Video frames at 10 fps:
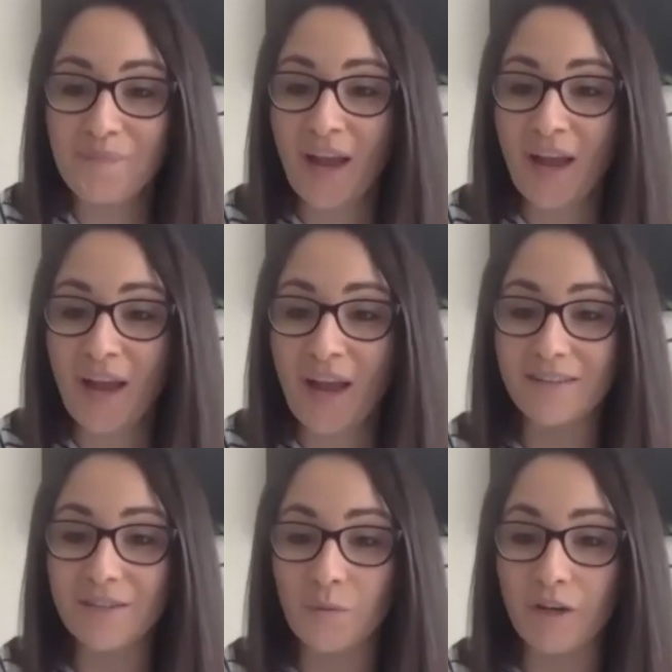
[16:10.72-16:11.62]

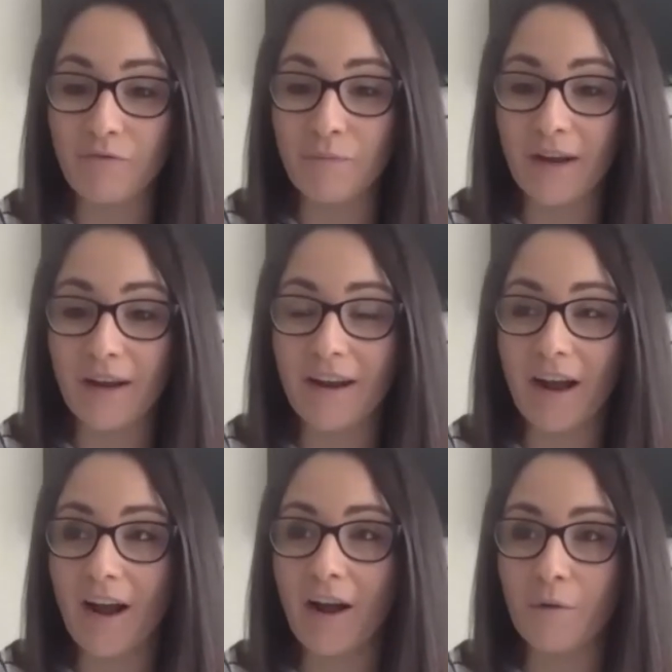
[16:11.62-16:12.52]
and we've
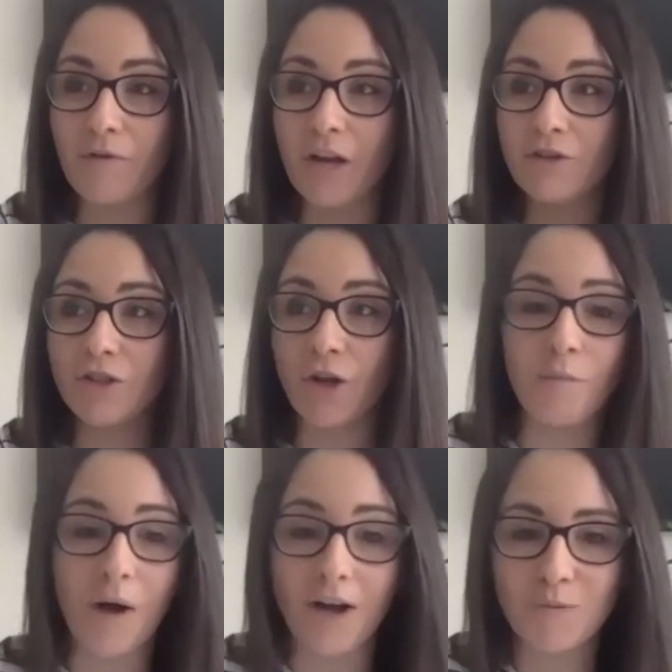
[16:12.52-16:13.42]
learned so
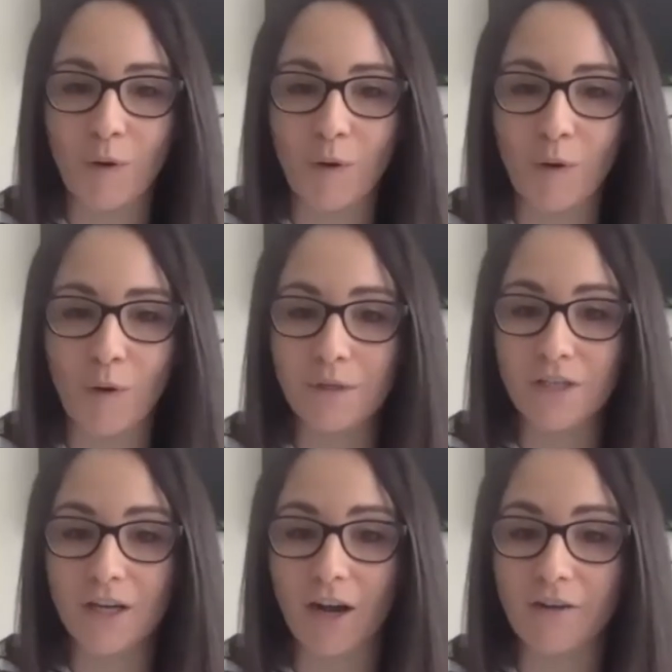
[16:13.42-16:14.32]
much by being able
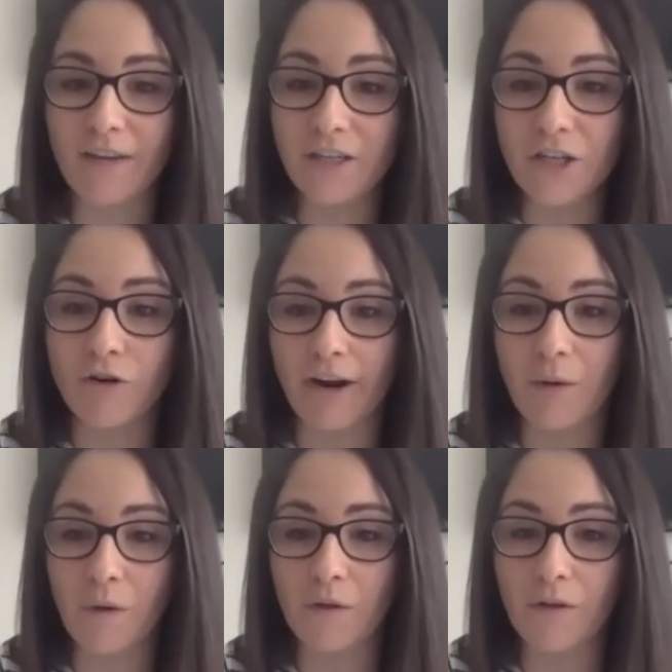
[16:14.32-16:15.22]
to kind of integrate
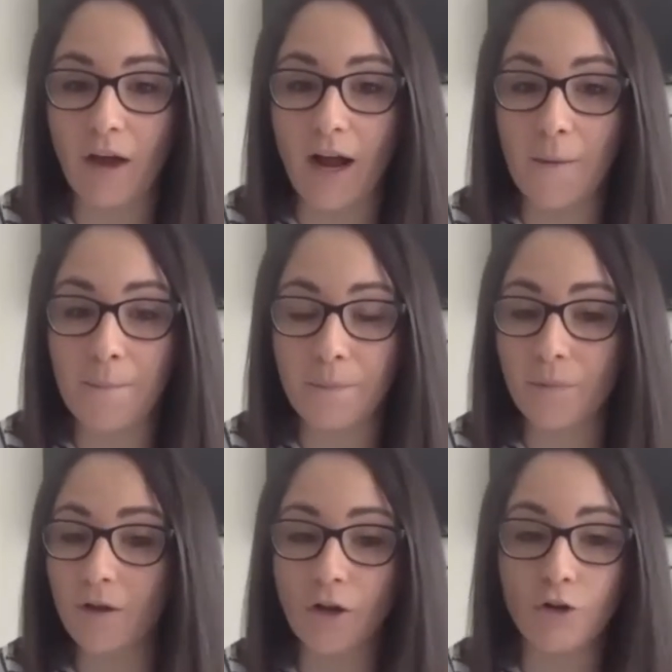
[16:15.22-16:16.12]
with
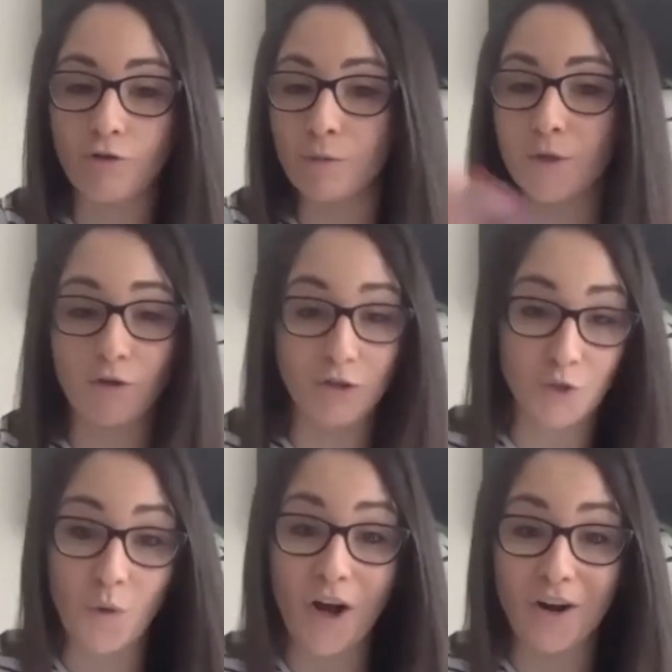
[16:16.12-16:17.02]
groups across the
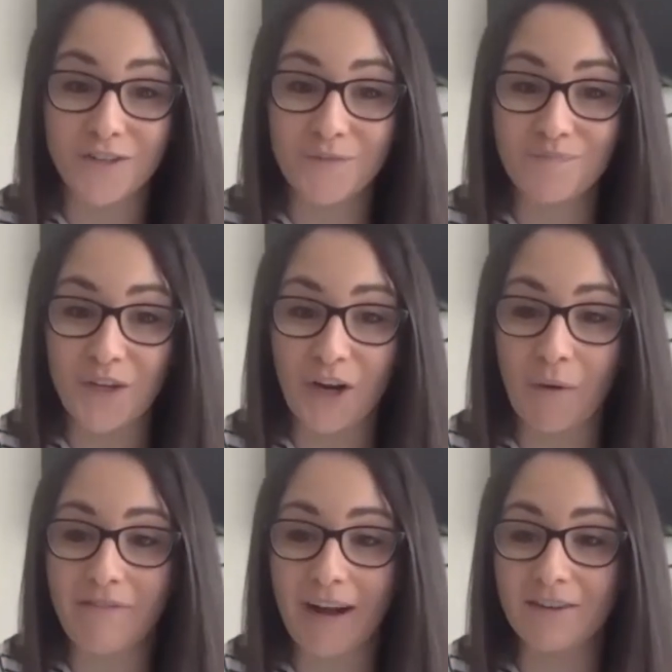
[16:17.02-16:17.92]
world. You know,
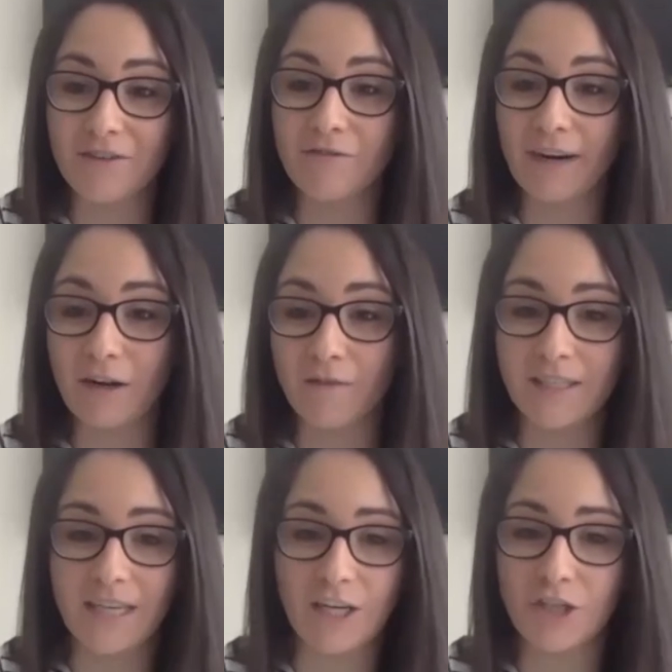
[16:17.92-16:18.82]
I've had great
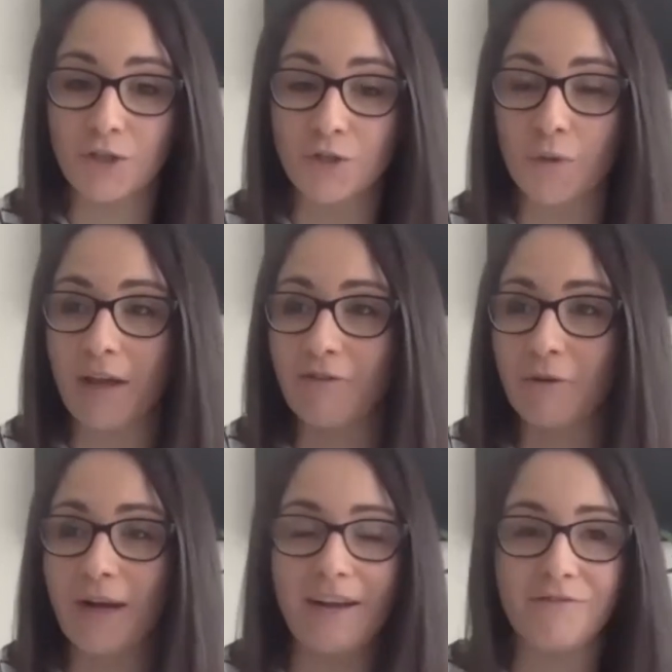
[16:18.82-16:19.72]
conversations with
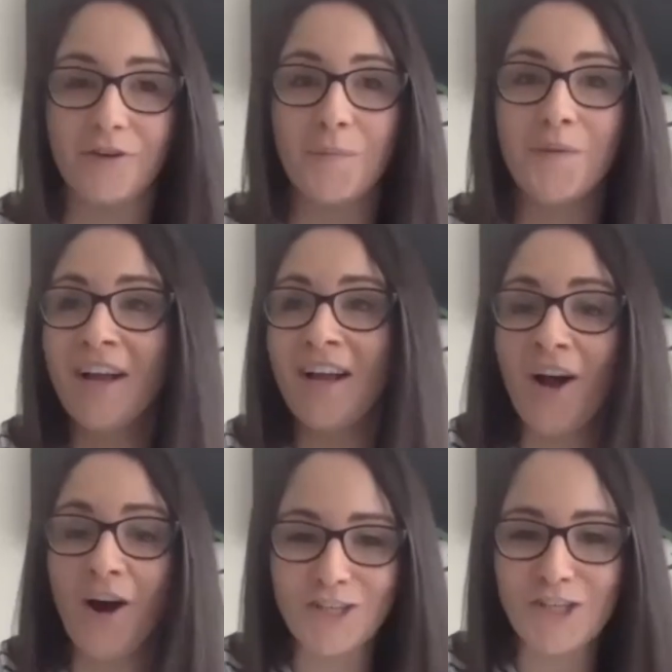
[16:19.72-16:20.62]
everywhere from
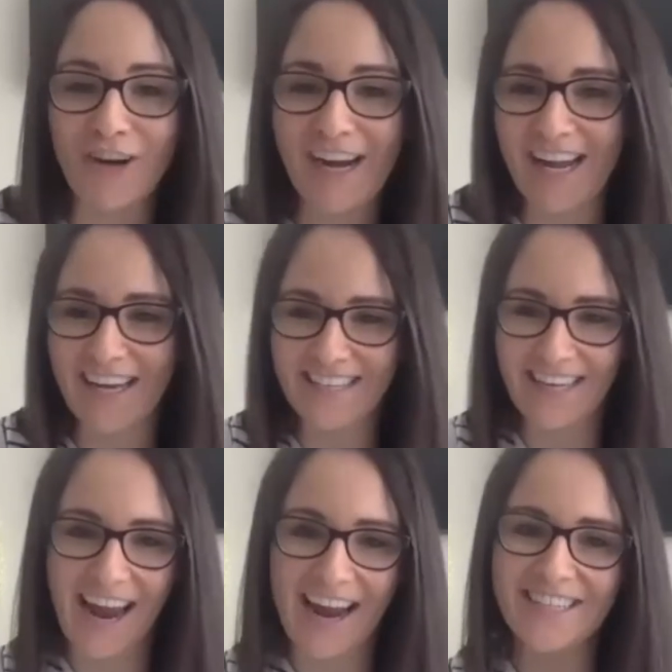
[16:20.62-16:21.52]
Australia to
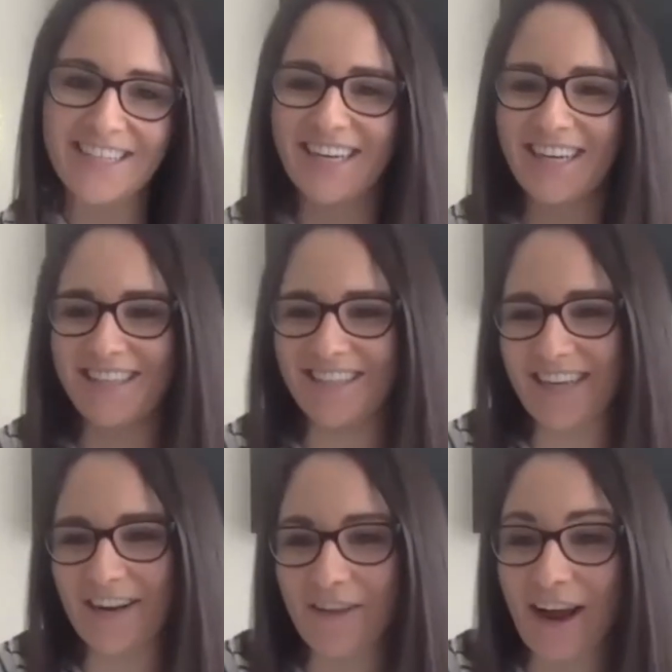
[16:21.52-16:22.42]
Canada to
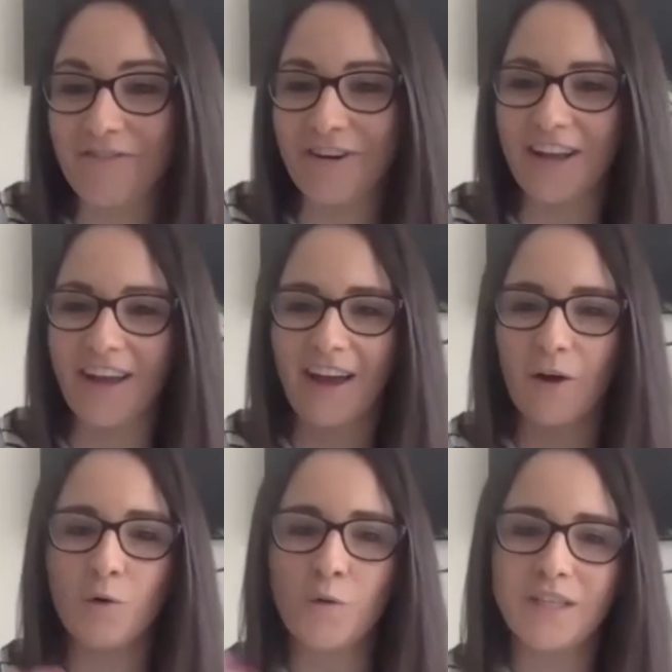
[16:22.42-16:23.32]
South Africa,
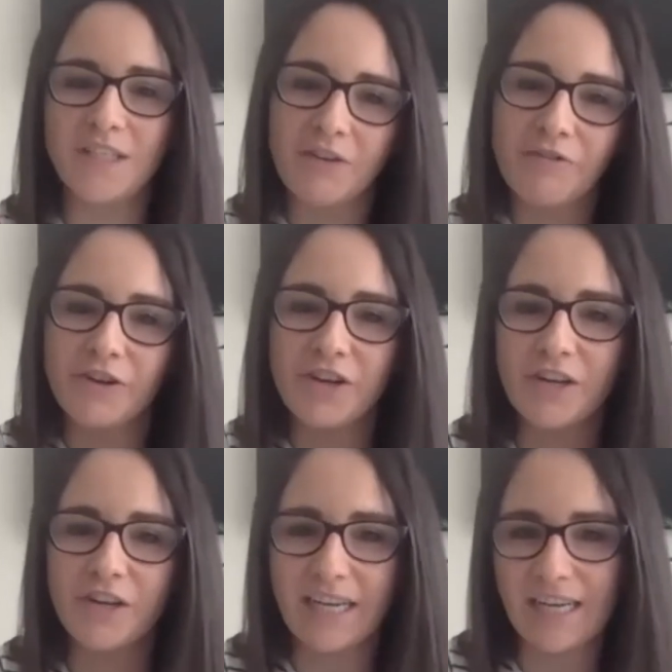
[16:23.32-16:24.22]
all with different
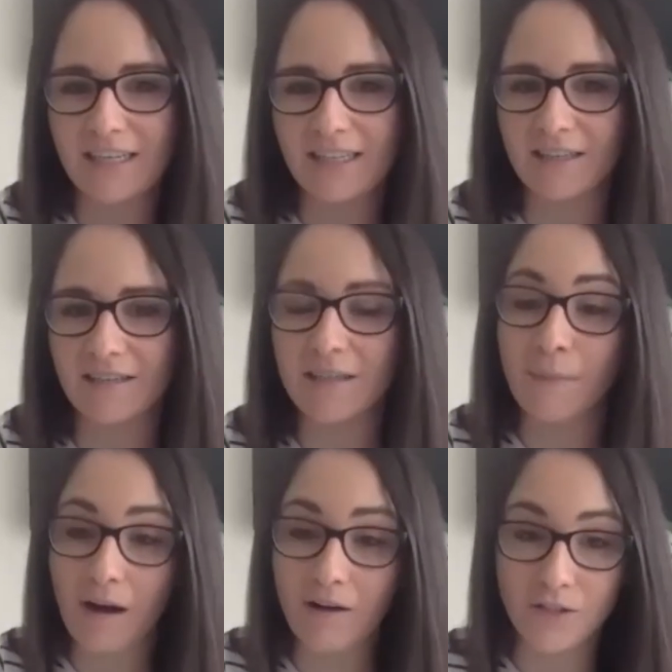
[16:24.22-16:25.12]
needs and
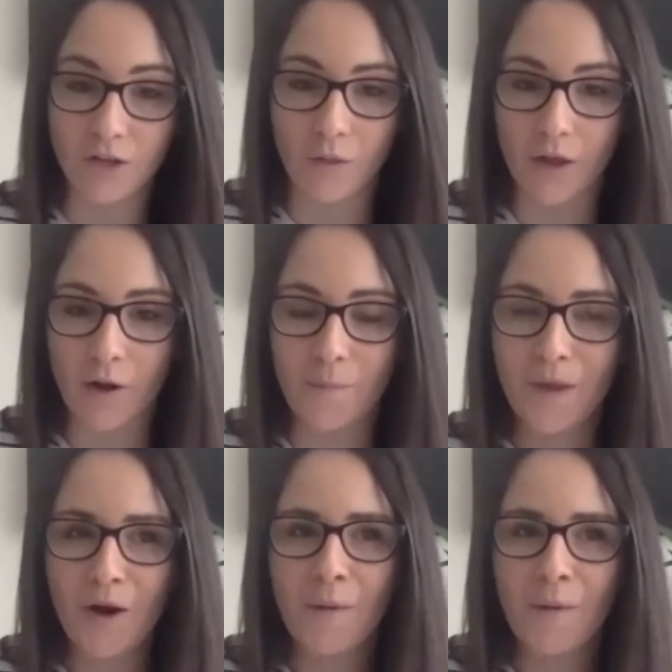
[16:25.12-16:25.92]
demands on them.